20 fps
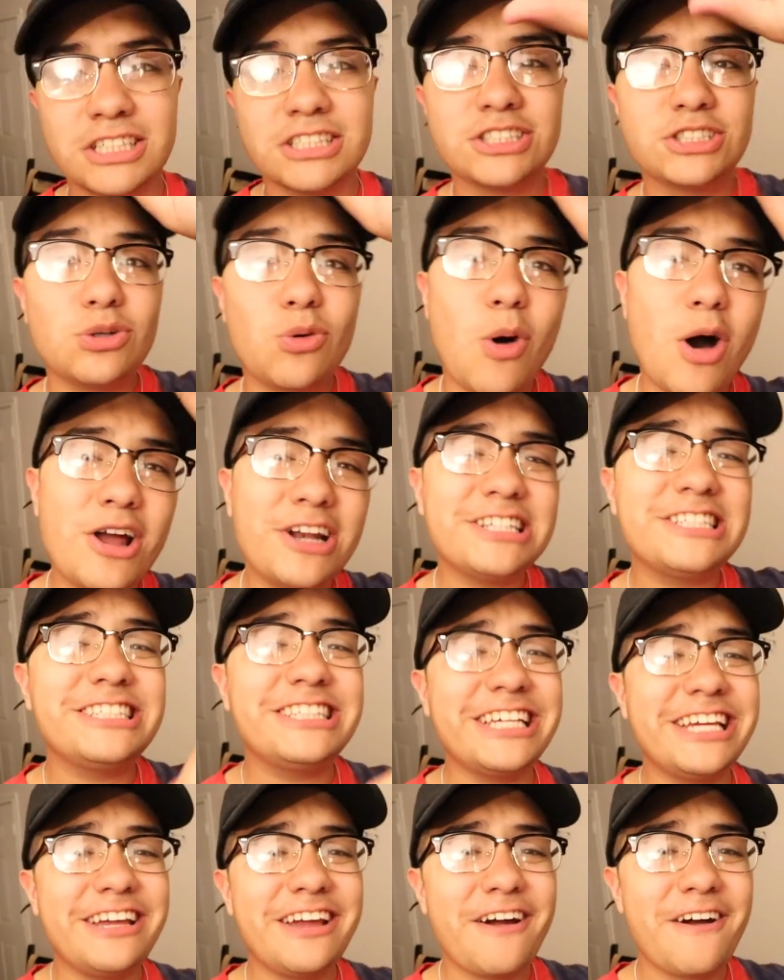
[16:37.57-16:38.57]
So
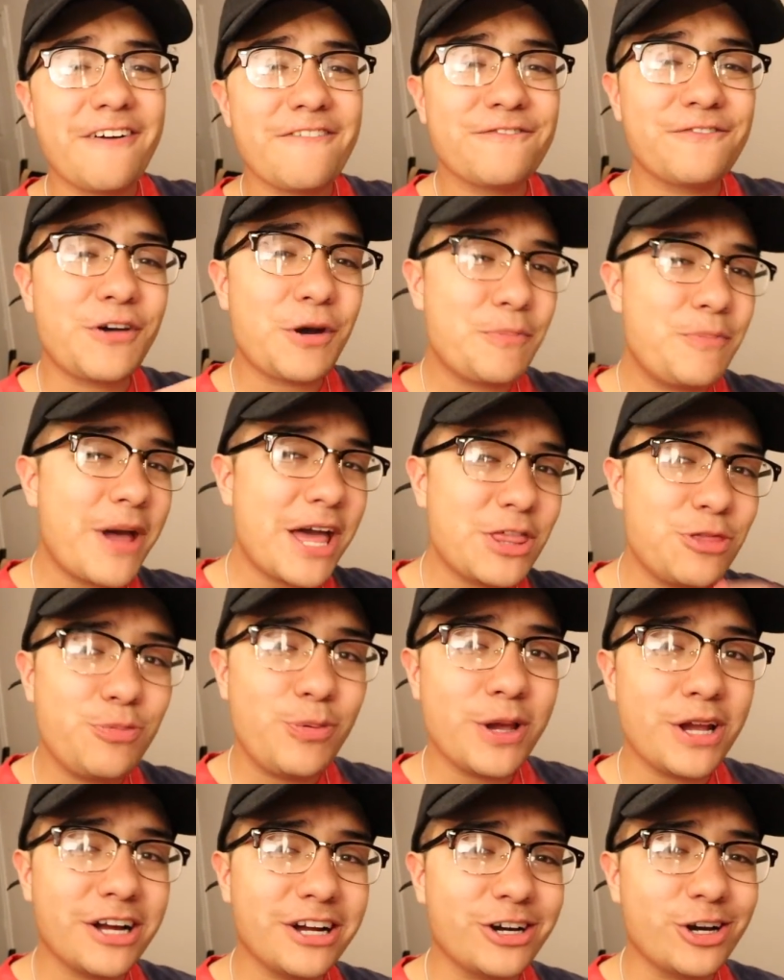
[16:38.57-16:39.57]
honestly, for
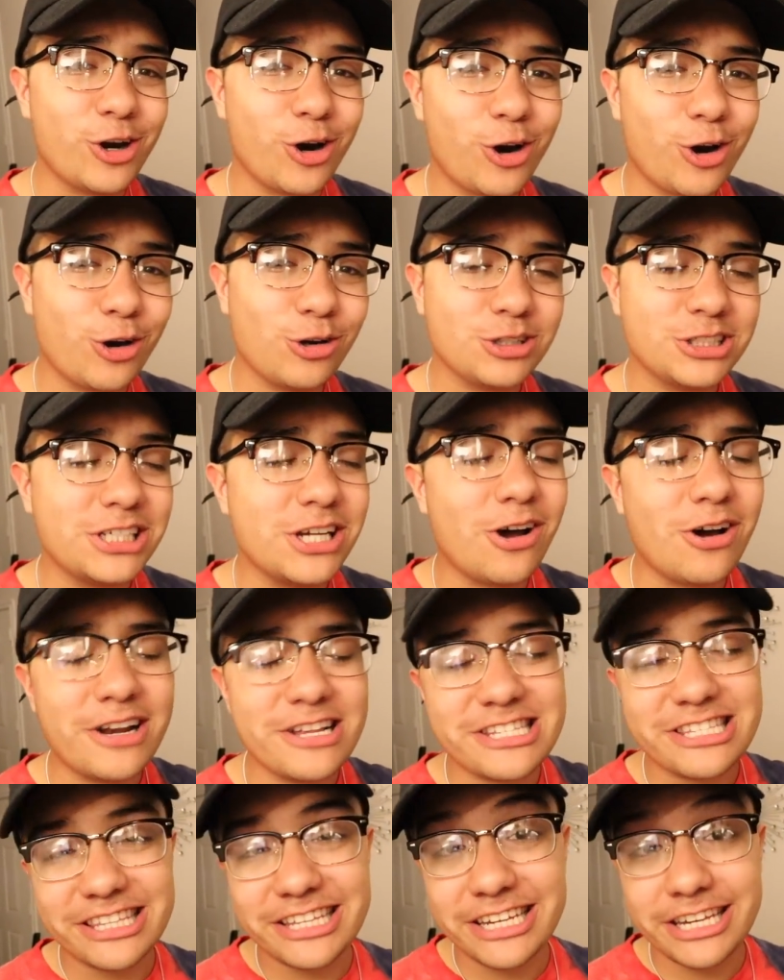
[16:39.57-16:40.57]
Beth being a girl, she
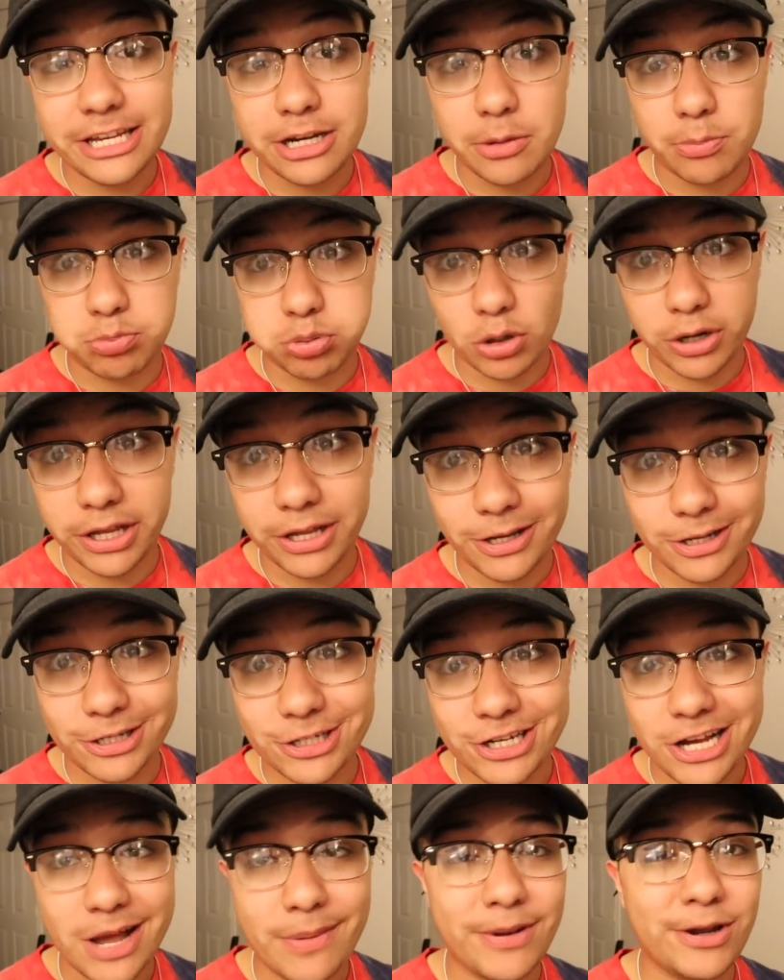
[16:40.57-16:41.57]
honestly did a pretty
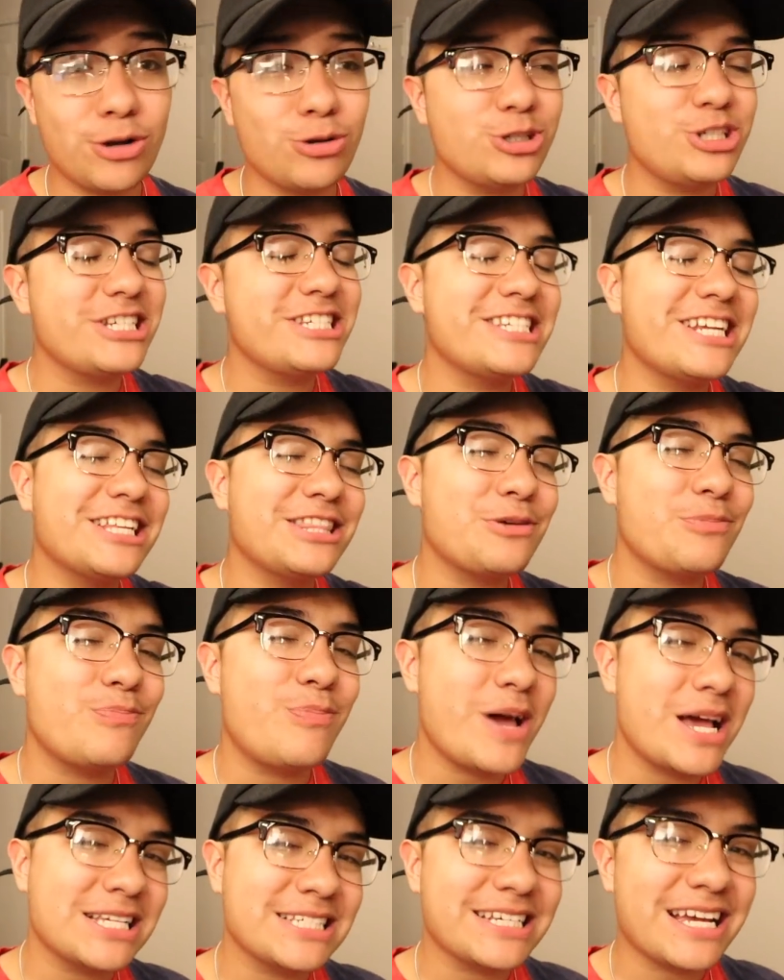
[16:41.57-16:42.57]
good job. I know she's not the
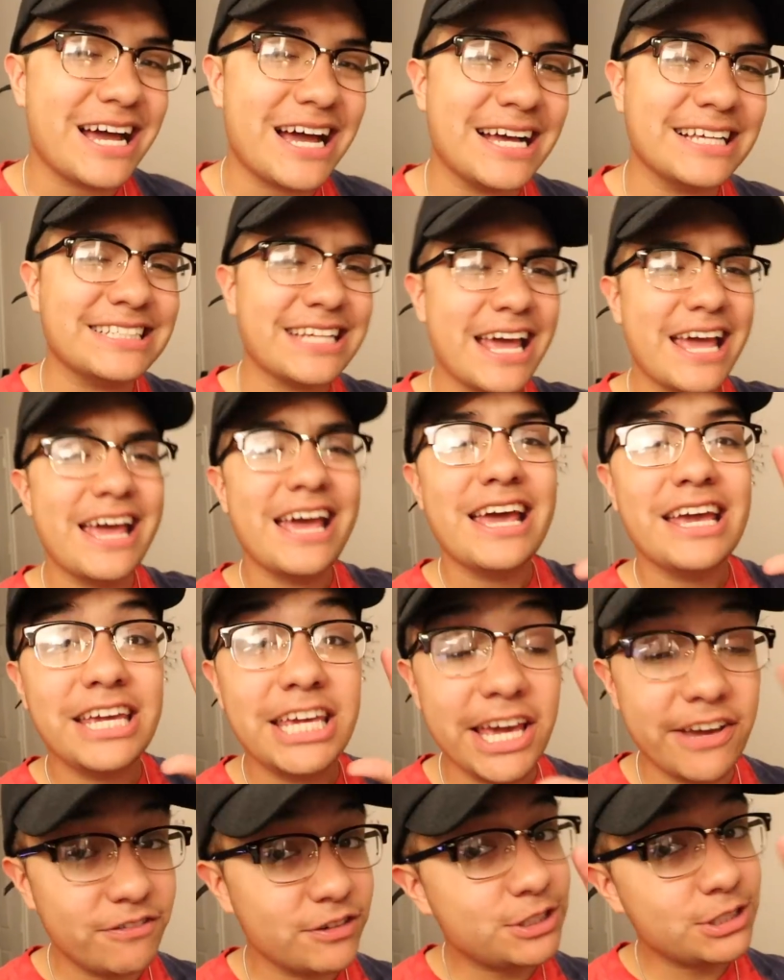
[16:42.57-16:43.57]
best, guys.
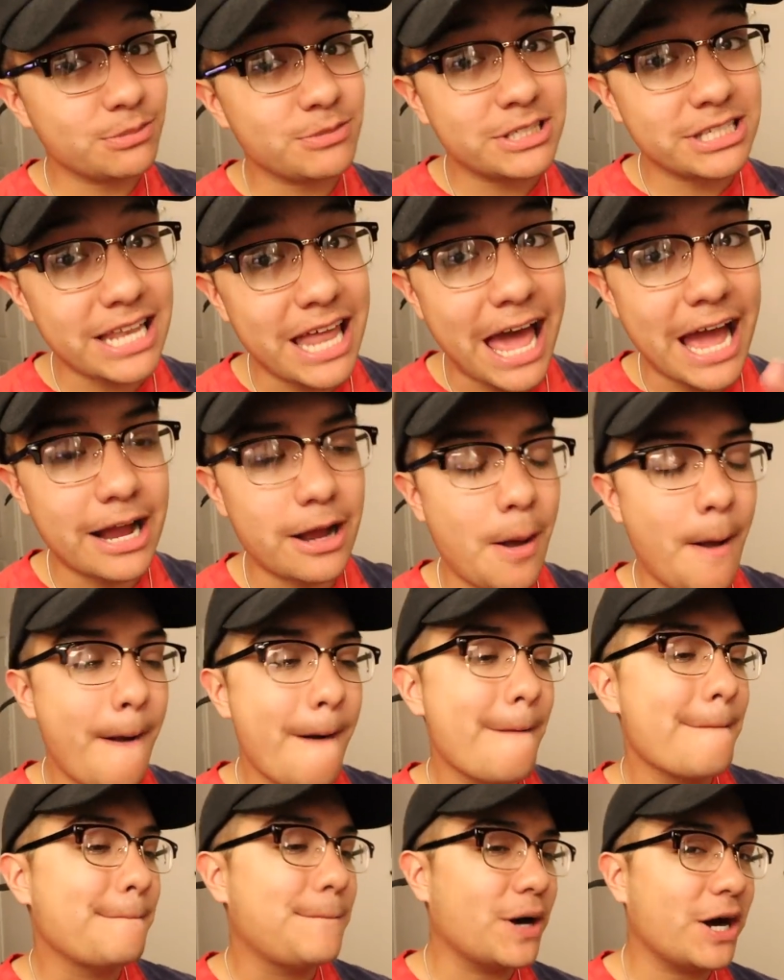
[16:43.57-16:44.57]
Give her some slack.
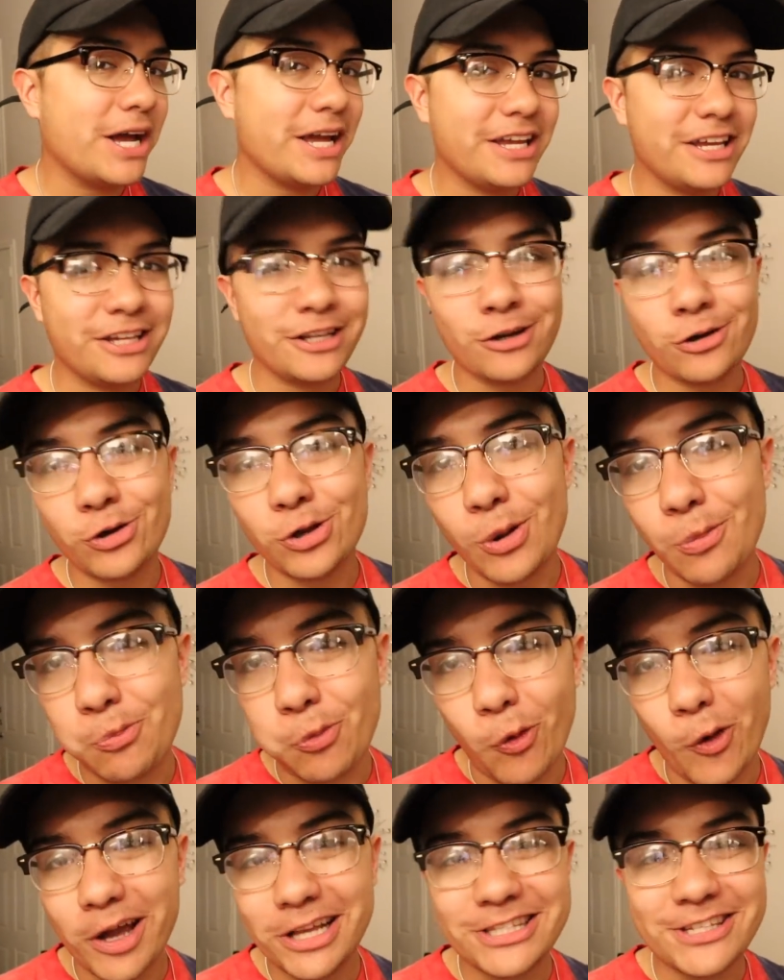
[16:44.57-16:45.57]
But, you know, your
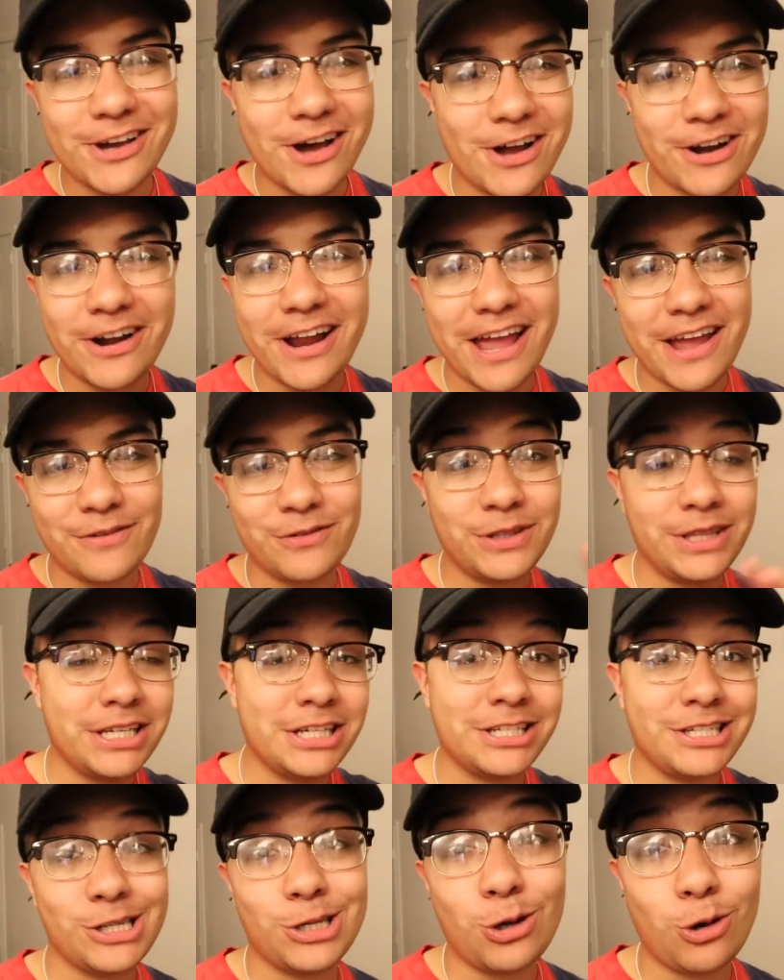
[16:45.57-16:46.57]
boy taught her
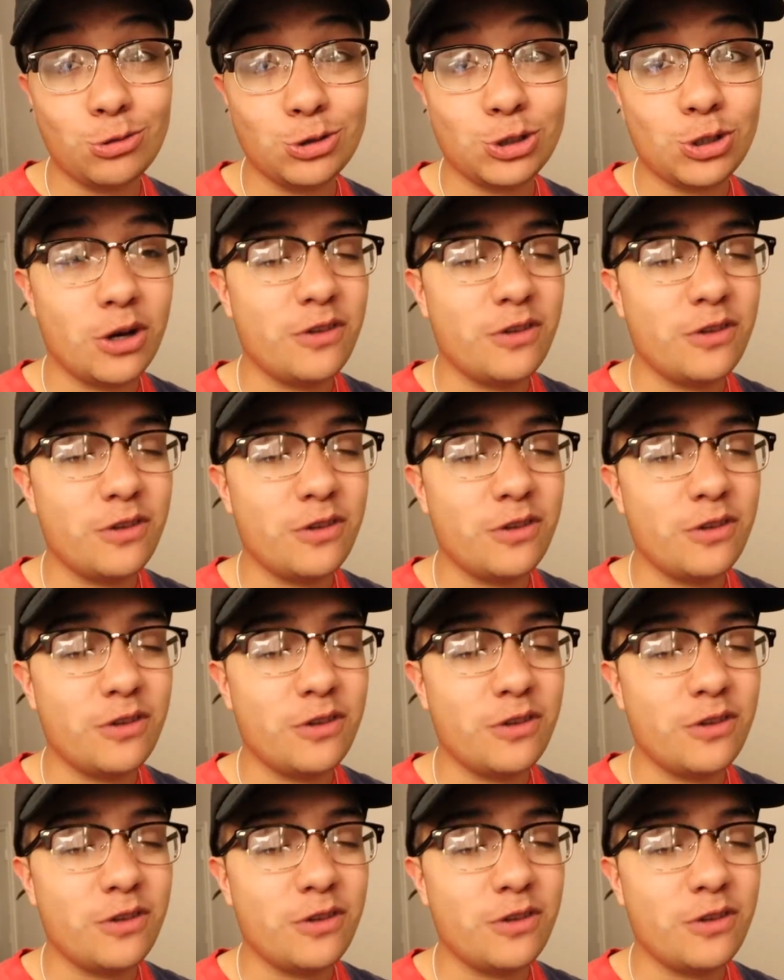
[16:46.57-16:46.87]
everything she knows.